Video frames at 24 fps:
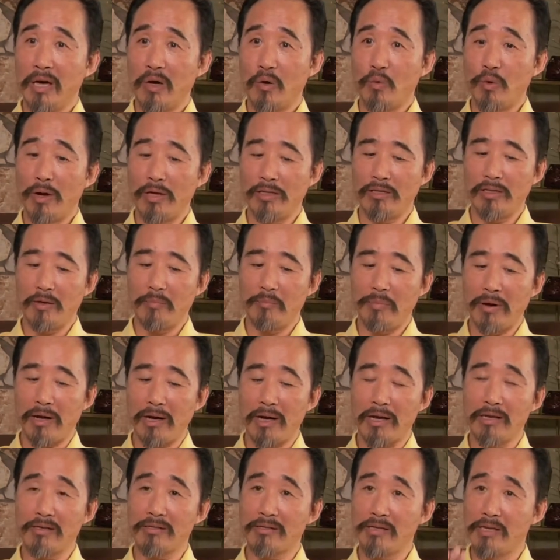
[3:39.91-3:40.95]
When the
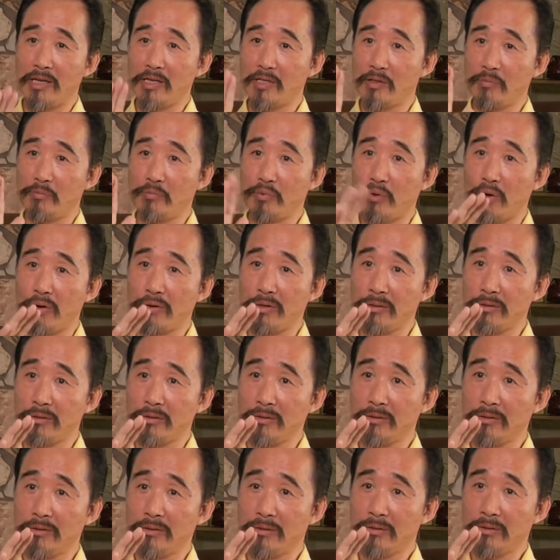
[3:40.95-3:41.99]
balance is
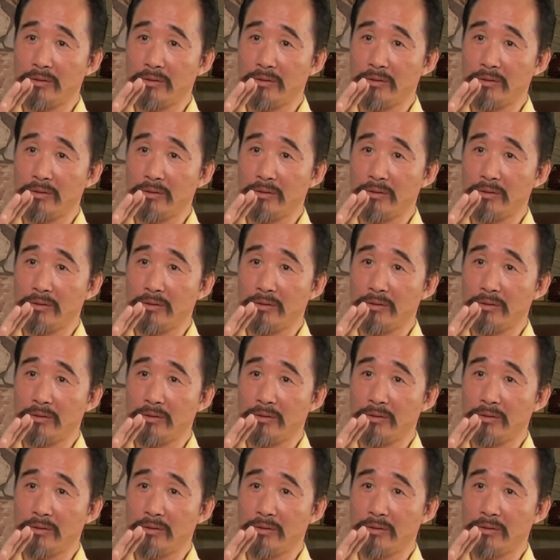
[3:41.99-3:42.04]
broken,